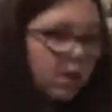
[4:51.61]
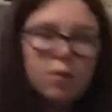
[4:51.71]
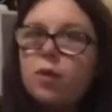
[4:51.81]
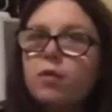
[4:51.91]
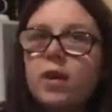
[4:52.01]

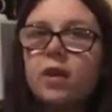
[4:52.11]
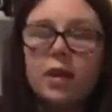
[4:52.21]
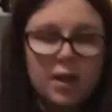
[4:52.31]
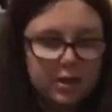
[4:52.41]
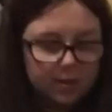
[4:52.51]
we'll figure that
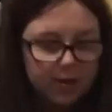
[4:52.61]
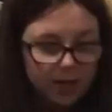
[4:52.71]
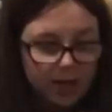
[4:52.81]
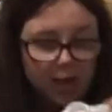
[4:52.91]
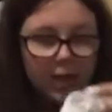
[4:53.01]
out in a minute.
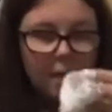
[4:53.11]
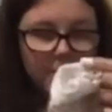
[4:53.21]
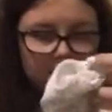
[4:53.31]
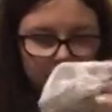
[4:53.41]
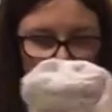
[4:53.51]
Yeah,
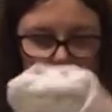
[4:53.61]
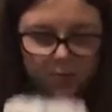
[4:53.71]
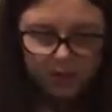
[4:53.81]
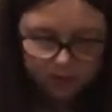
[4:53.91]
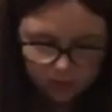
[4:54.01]
this was from
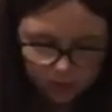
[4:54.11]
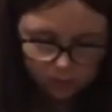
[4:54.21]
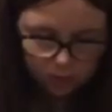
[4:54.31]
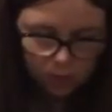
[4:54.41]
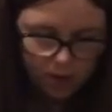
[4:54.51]
Tesco's
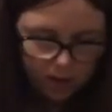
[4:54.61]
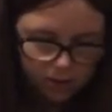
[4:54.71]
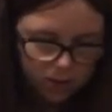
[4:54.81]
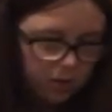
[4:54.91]
as well.